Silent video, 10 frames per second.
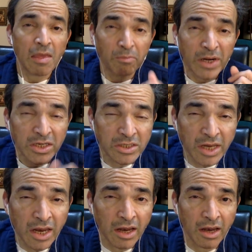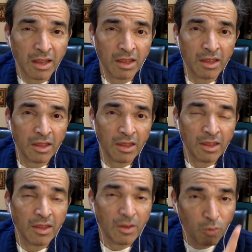But still,
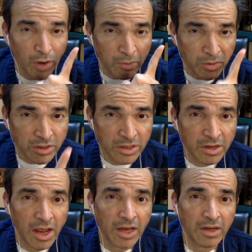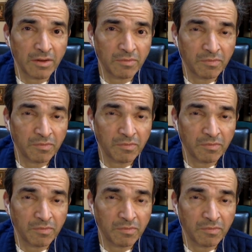one person died.